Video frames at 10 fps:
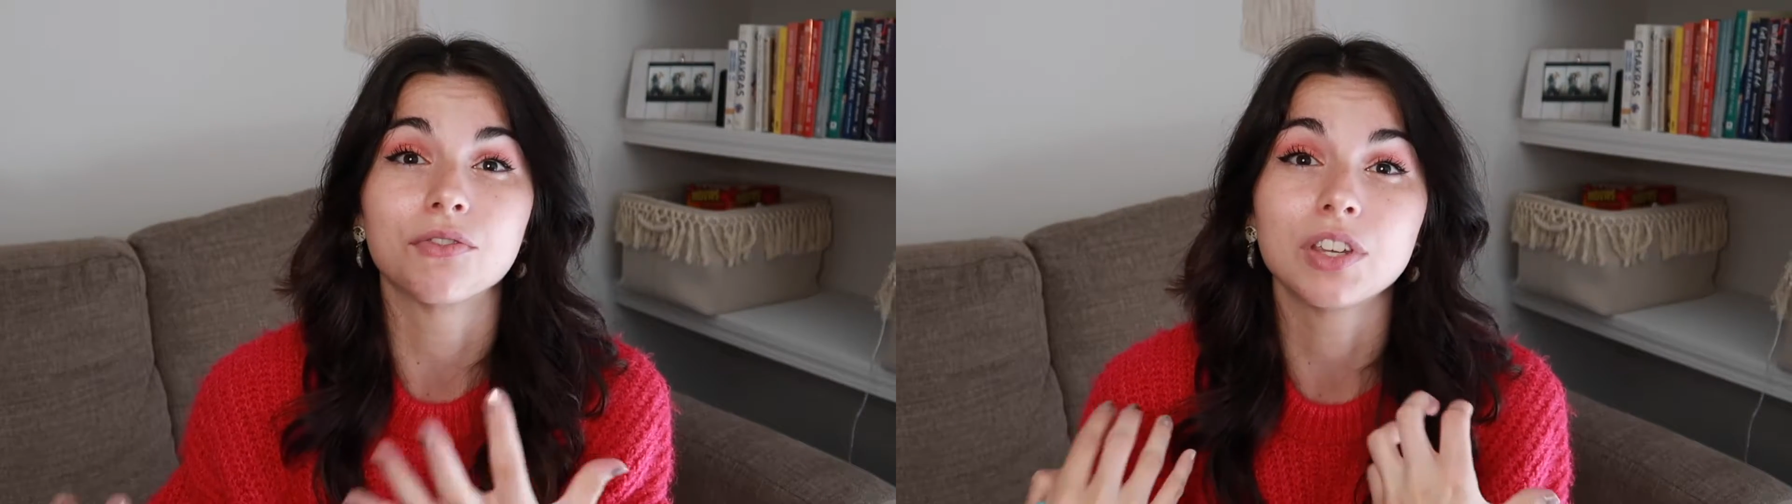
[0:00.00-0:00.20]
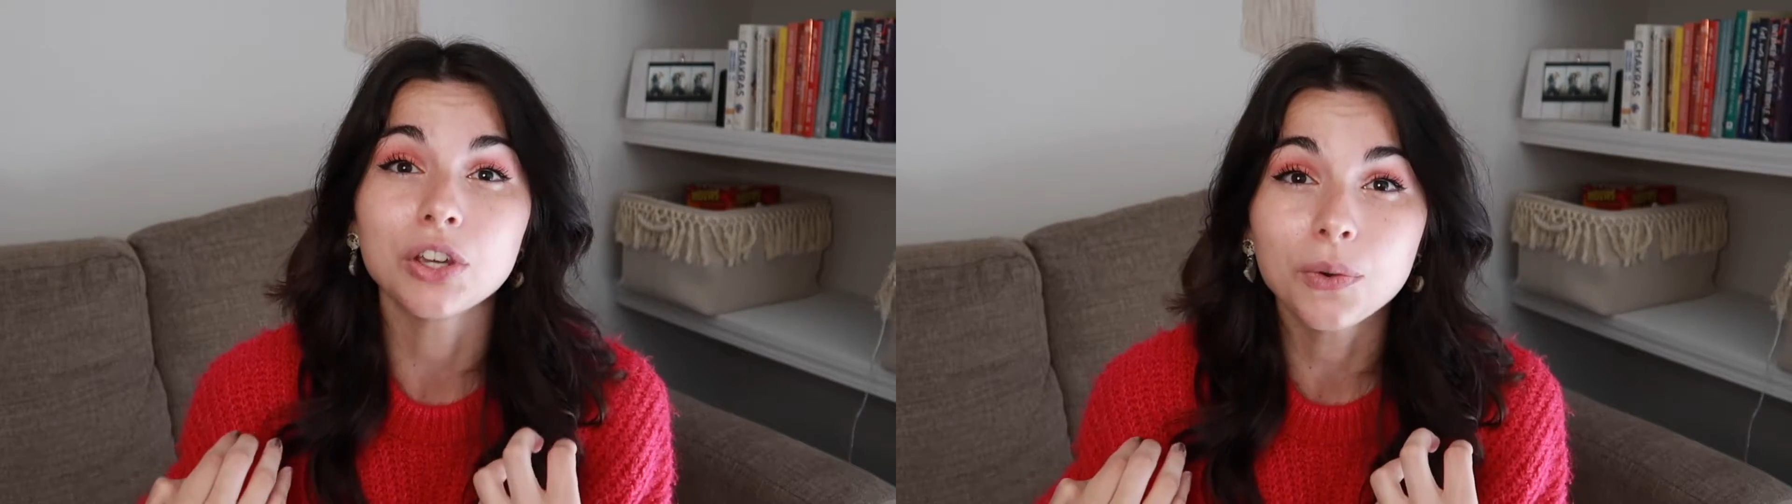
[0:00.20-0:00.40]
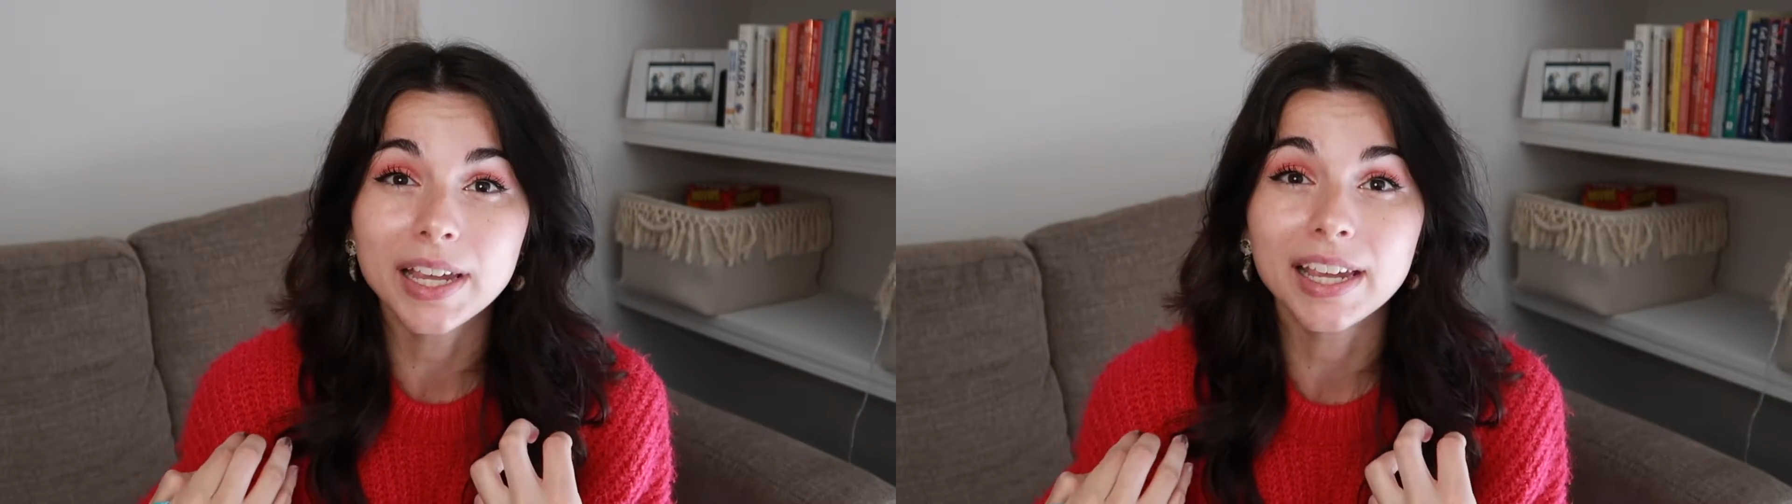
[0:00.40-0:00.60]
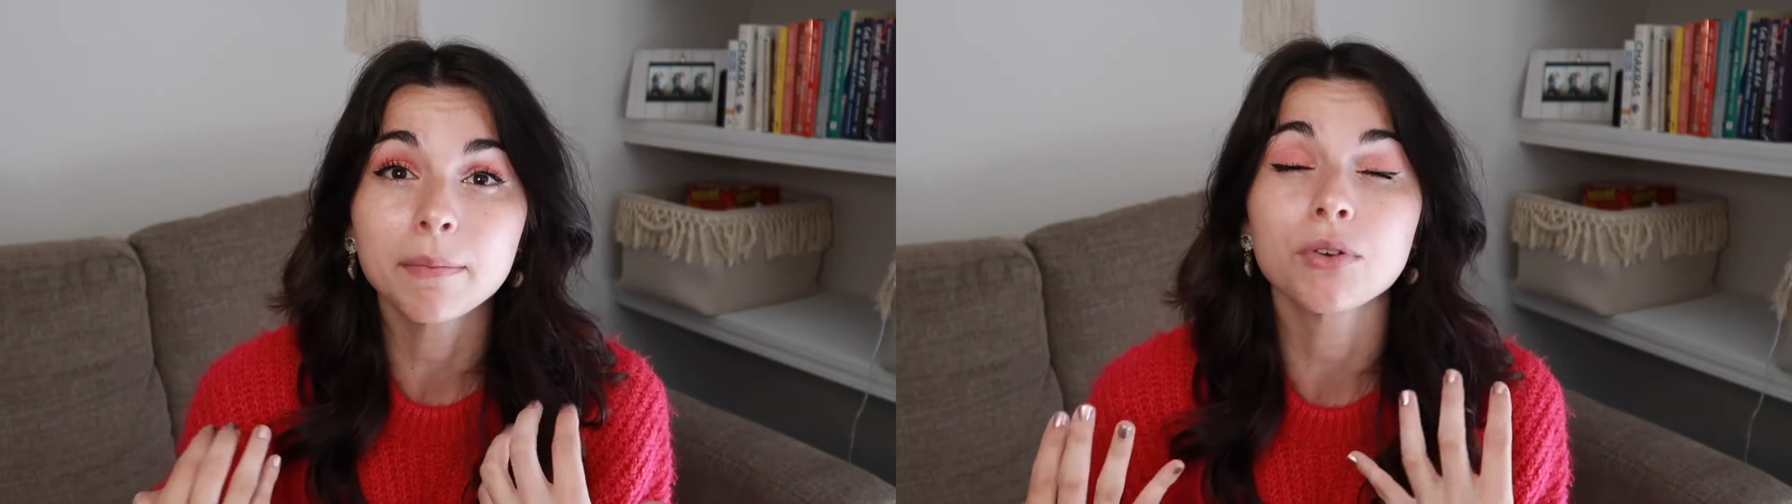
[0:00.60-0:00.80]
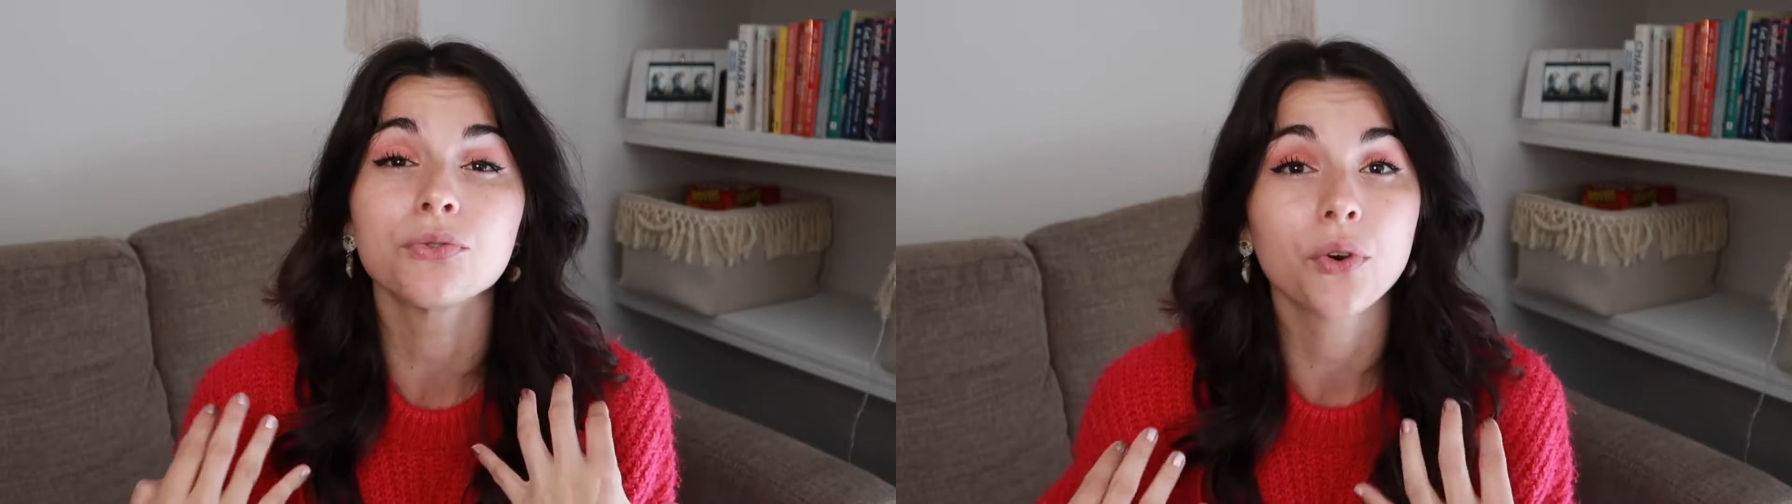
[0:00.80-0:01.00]

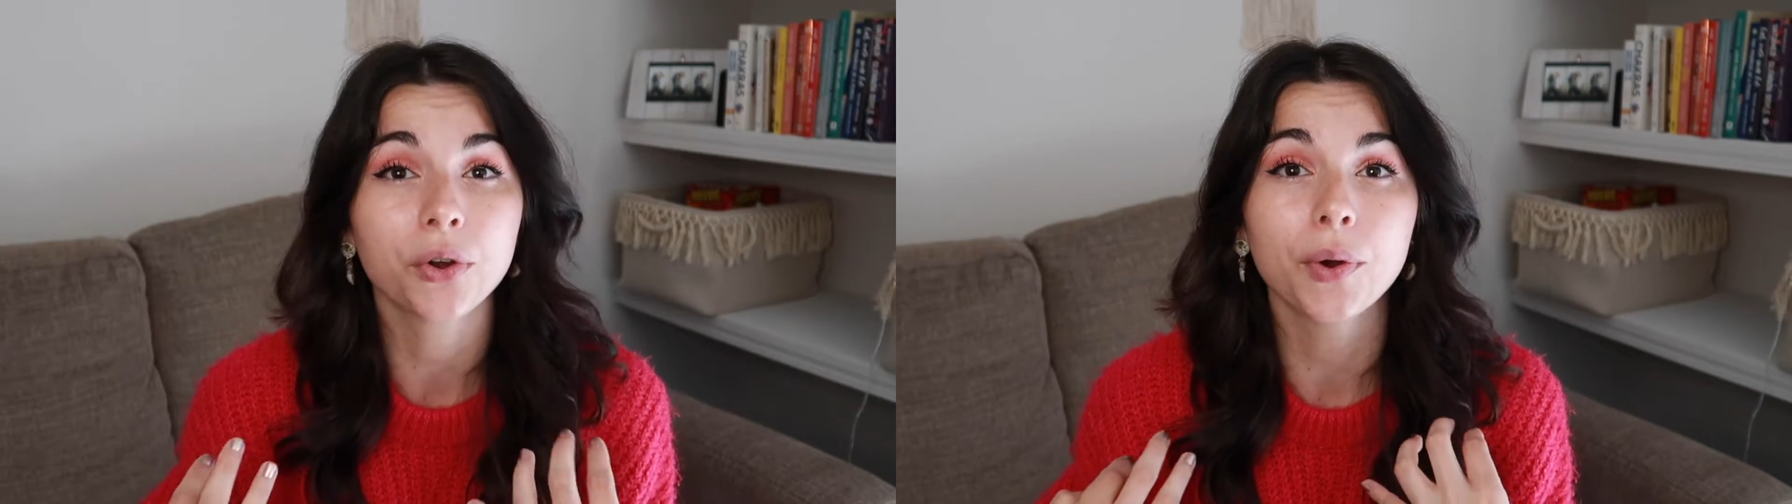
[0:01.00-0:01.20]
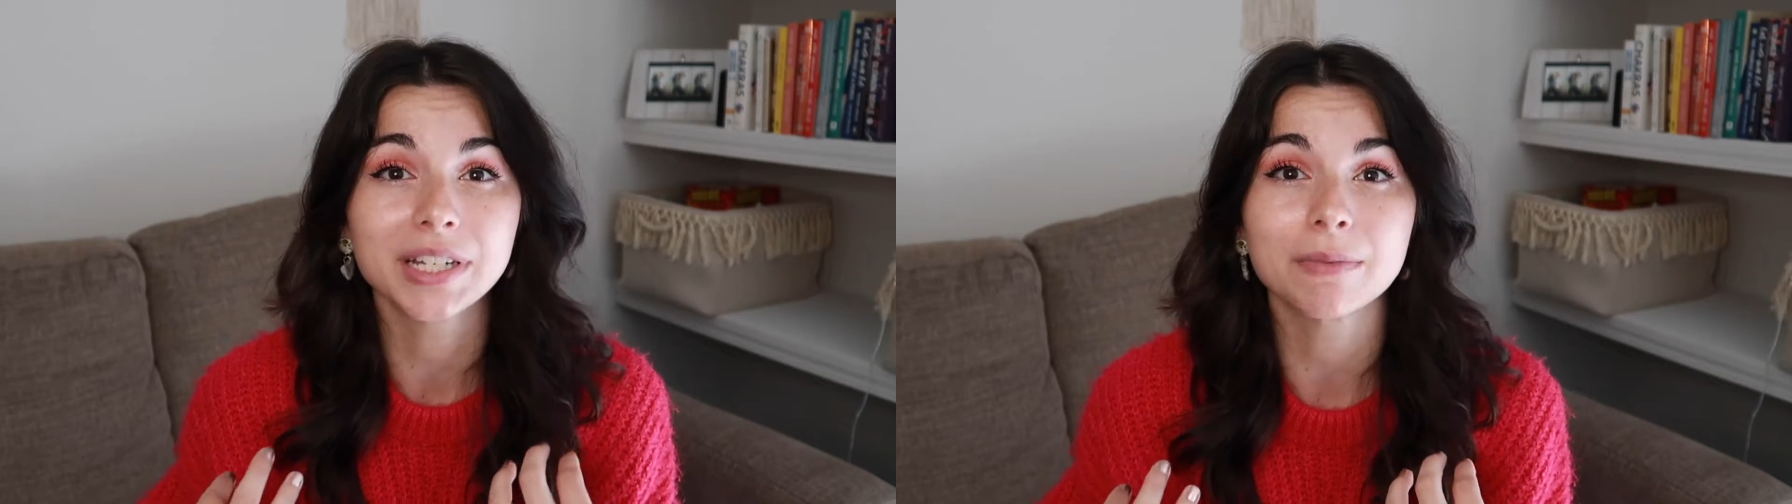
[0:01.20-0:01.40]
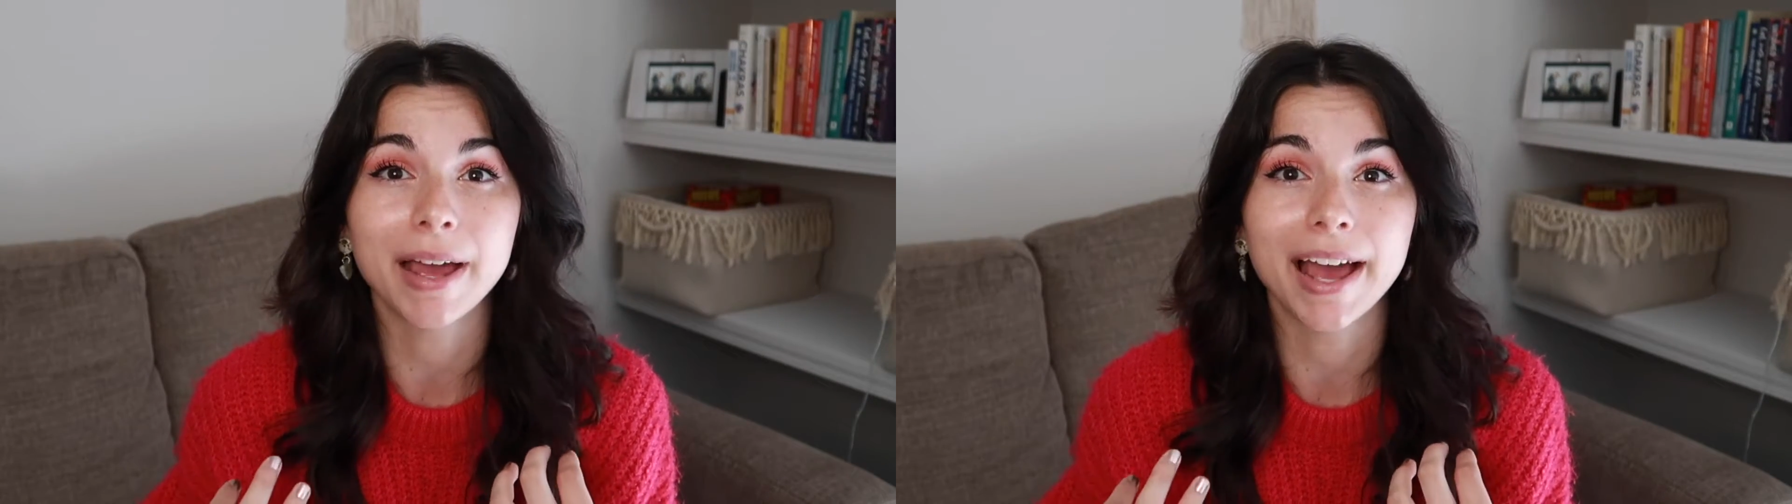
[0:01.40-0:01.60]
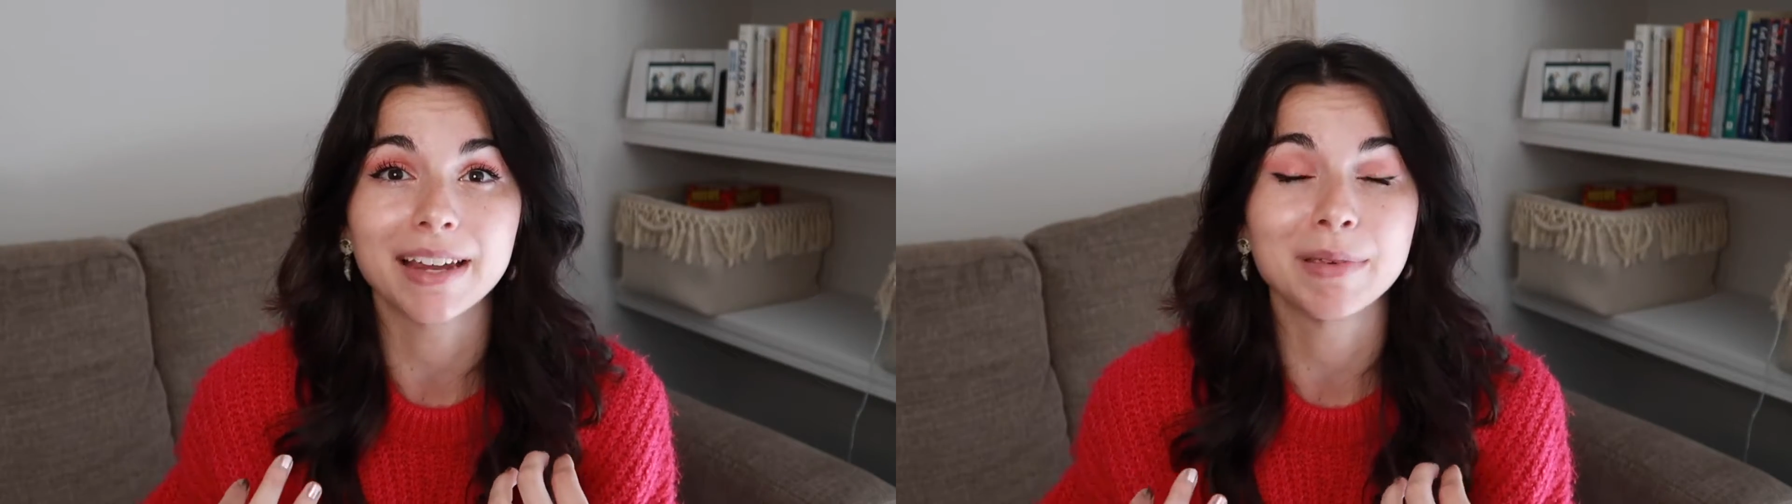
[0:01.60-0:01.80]
viewing before going to bed